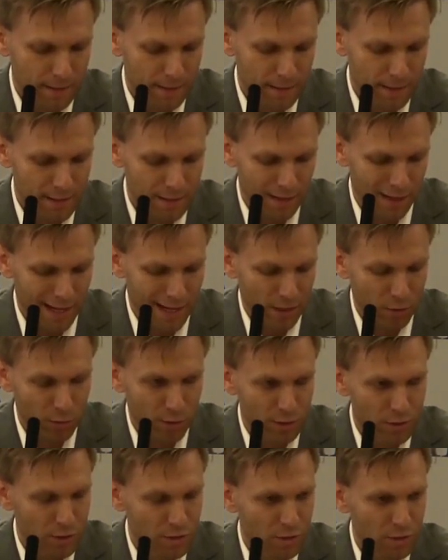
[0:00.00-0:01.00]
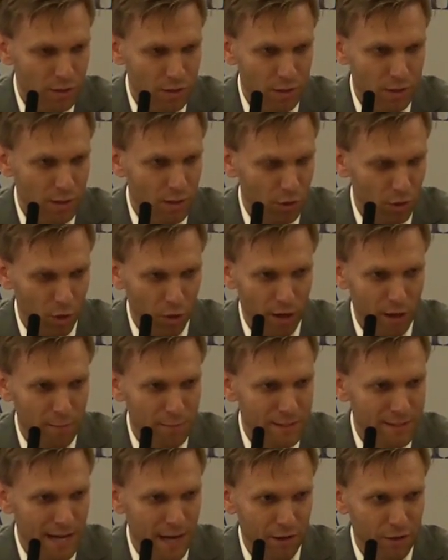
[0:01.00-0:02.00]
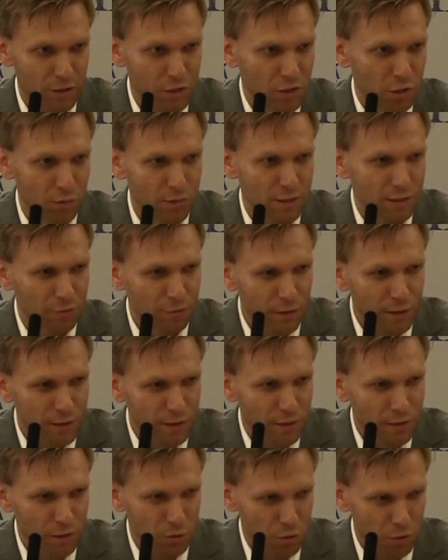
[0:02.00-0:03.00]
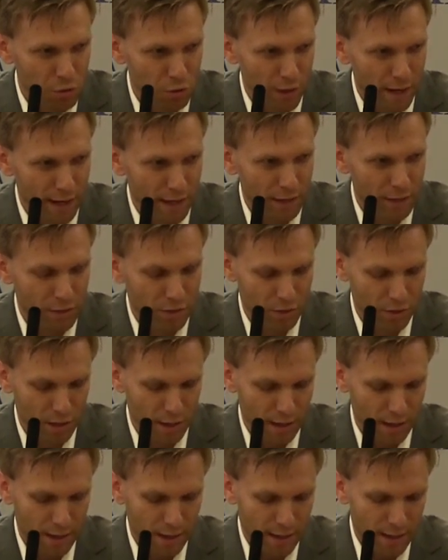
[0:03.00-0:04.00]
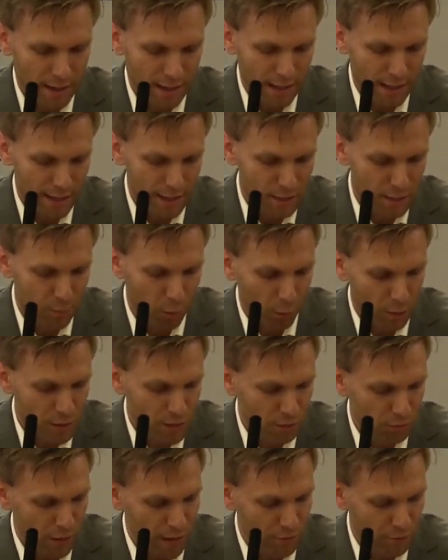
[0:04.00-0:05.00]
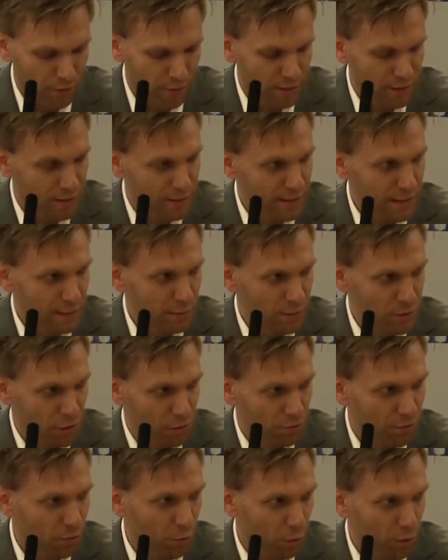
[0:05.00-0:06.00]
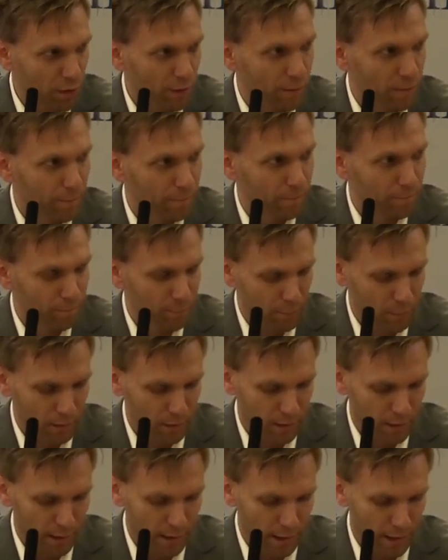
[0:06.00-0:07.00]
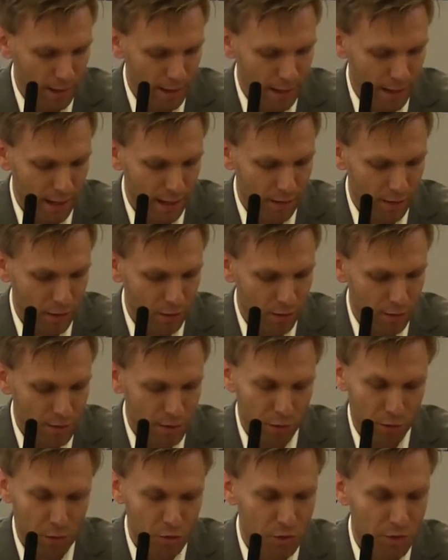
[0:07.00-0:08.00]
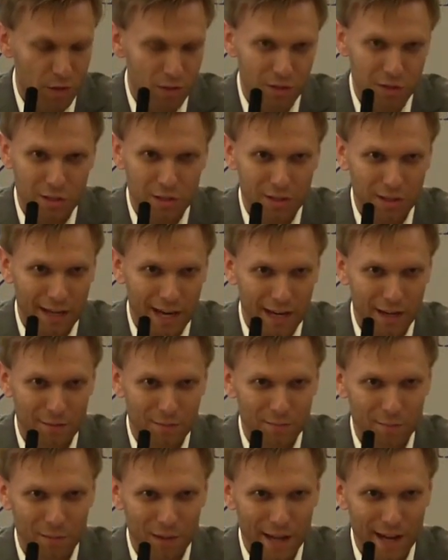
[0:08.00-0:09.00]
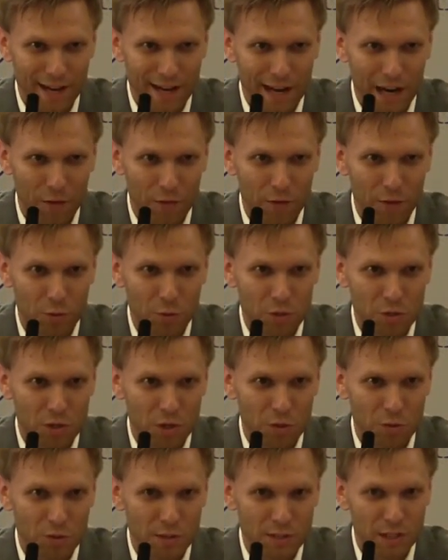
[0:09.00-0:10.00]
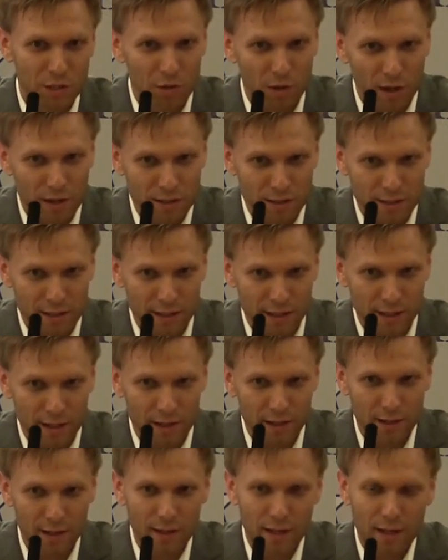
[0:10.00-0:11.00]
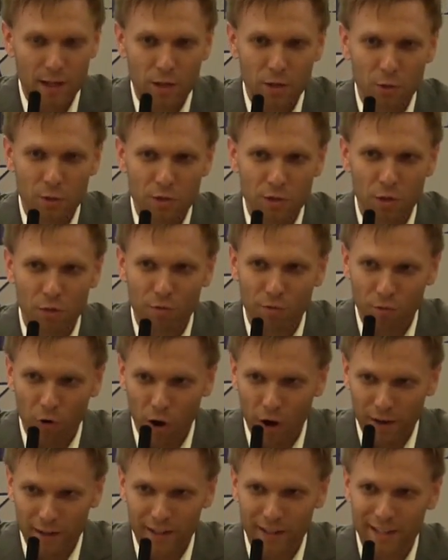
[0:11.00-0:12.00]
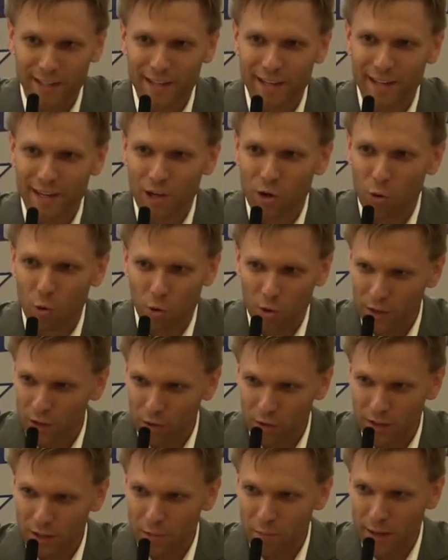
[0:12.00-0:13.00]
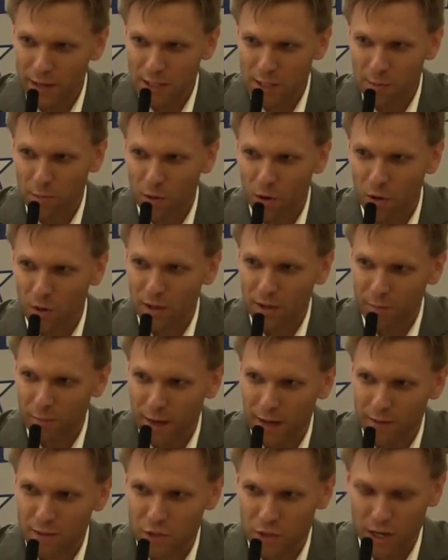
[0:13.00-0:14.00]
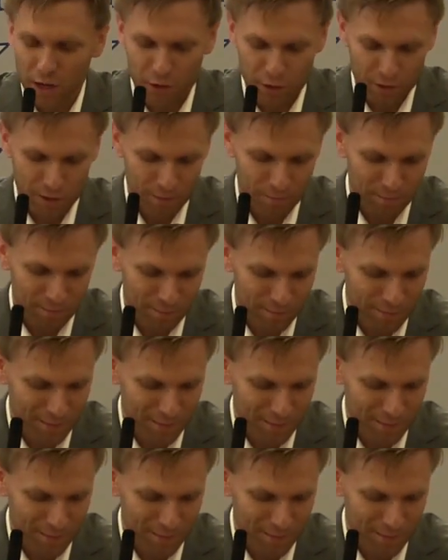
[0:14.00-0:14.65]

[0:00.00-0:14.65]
his language, growing up sounded so different, so strange, and his points of reference seemed so foreign. And just to kind of lay it out, there was no deer hunting, there was no frog gigging or Little League baseball in my childhood.